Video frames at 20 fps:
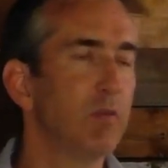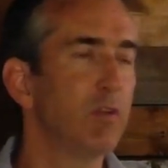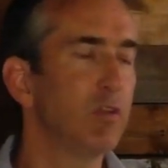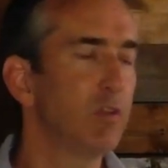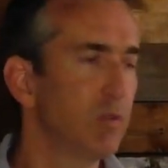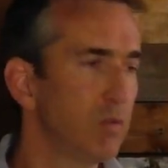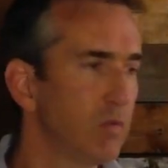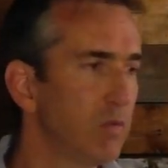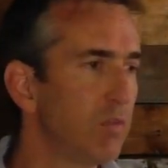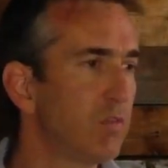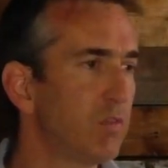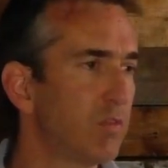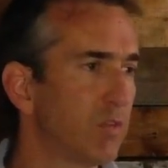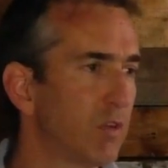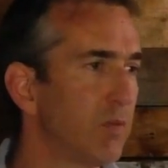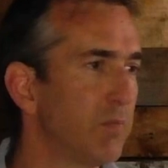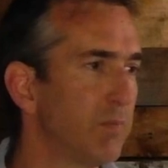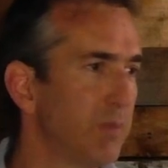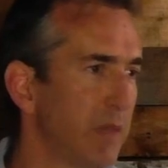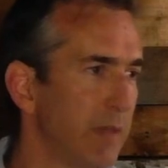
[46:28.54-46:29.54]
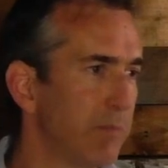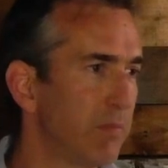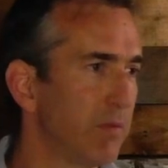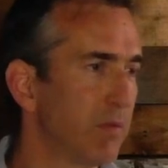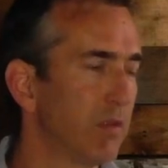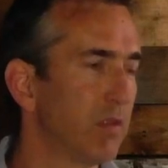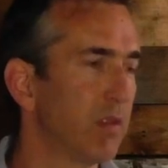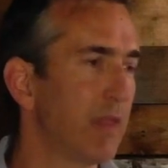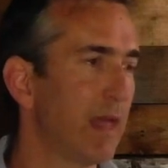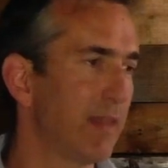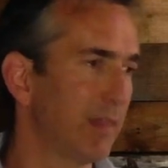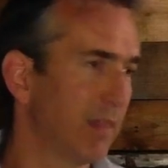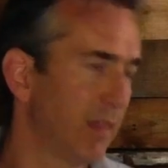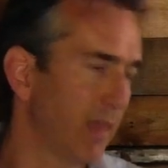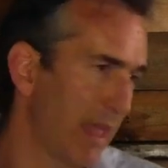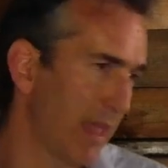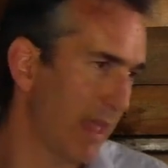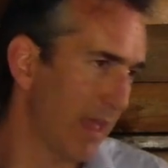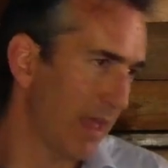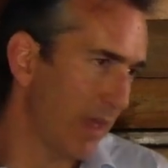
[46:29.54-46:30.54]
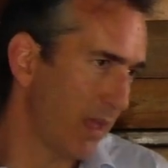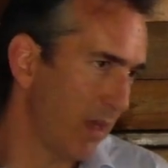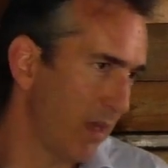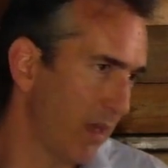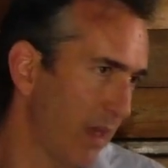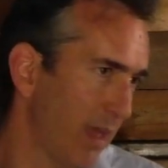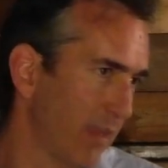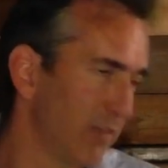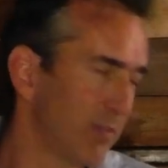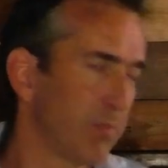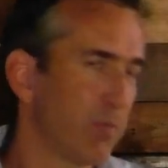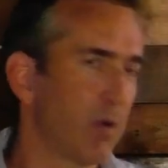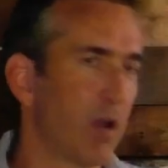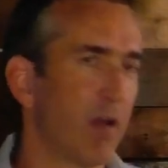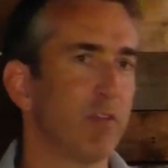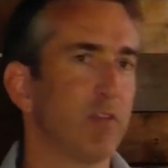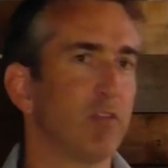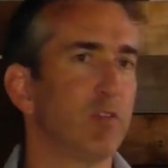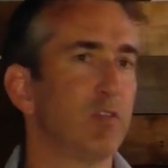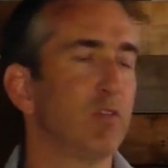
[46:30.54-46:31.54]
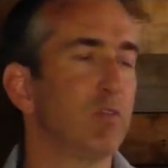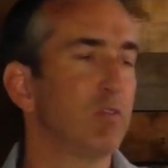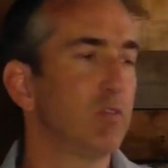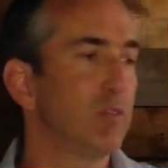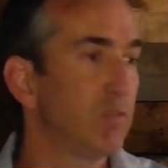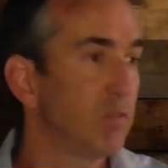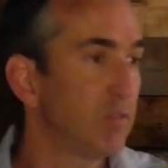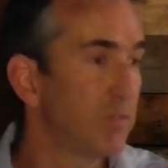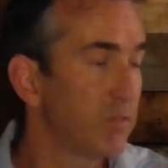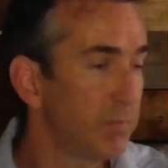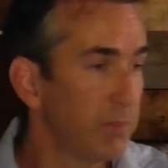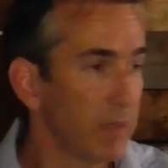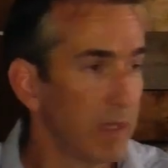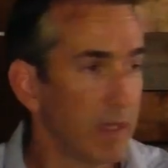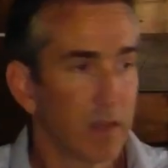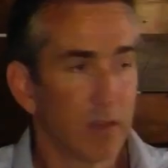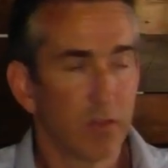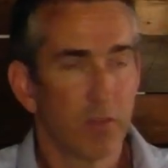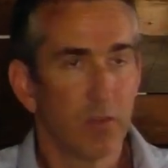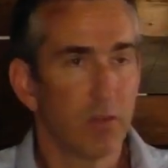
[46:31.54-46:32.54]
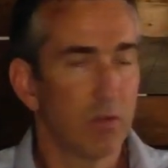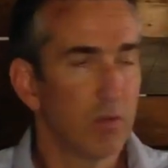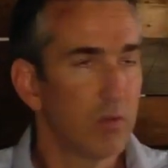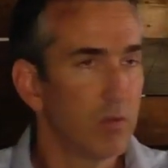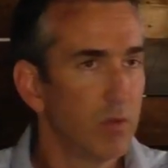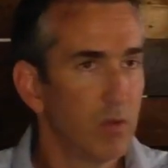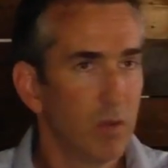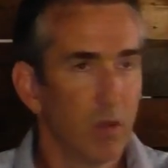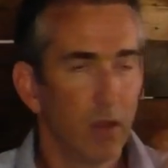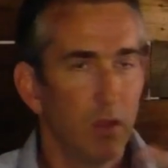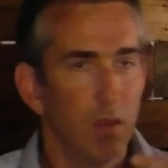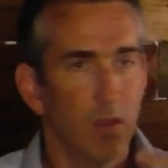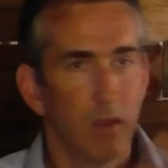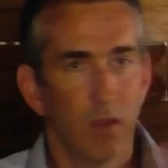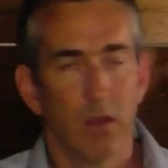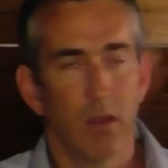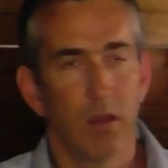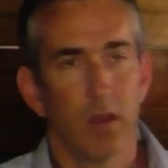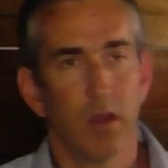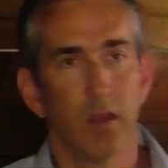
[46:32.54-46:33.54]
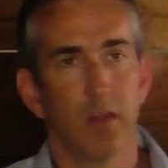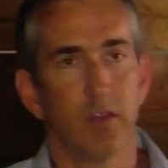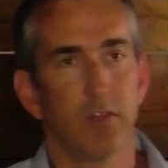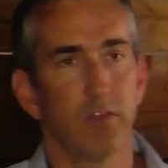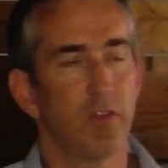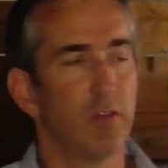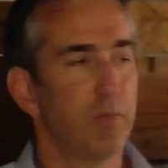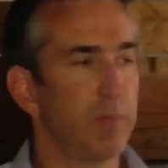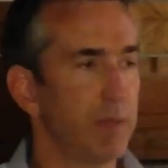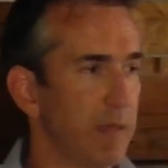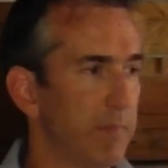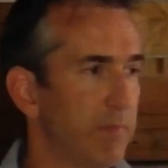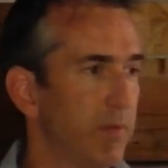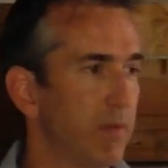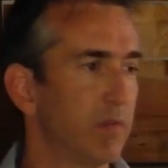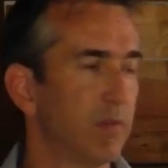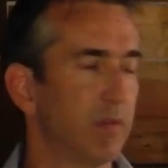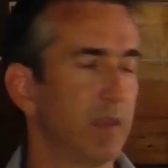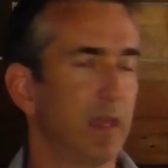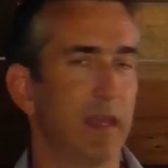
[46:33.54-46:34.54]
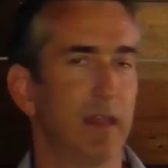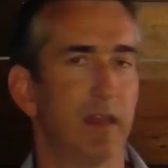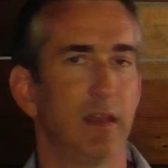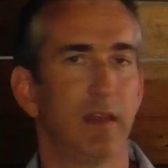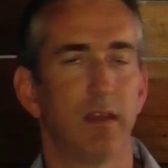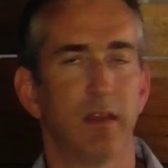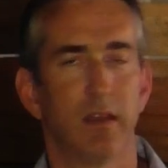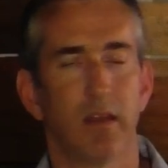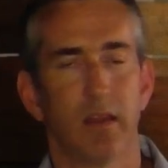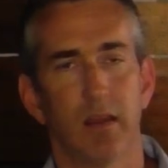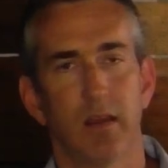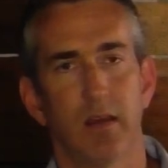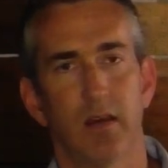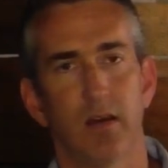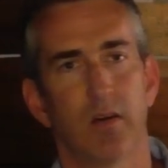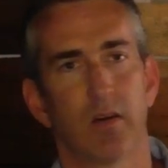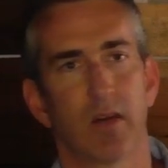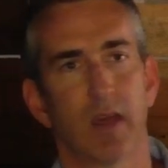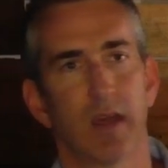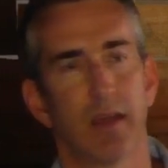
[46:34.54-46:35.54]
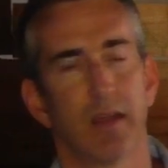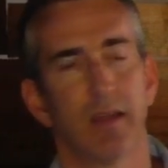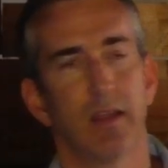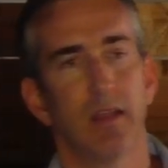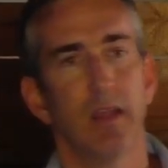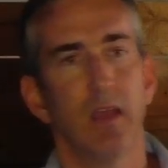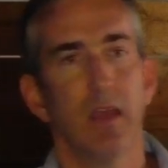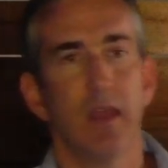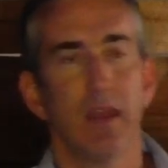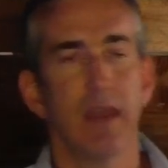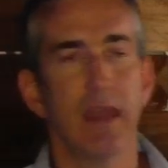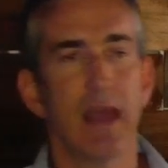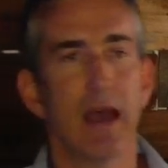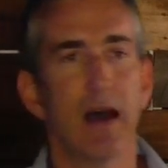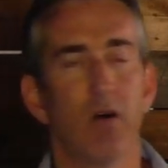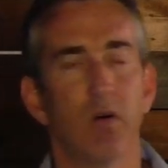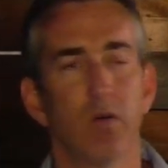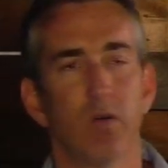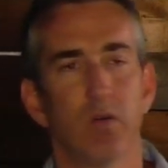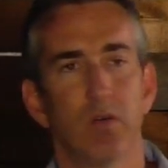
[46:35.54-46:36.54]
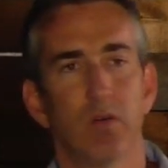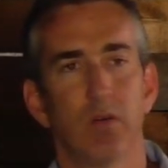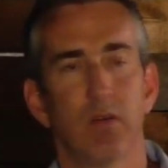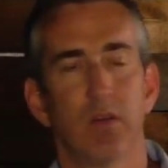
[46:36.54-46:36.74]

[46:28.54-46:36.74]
use certain people as a prophet to speak to the people. And okay, now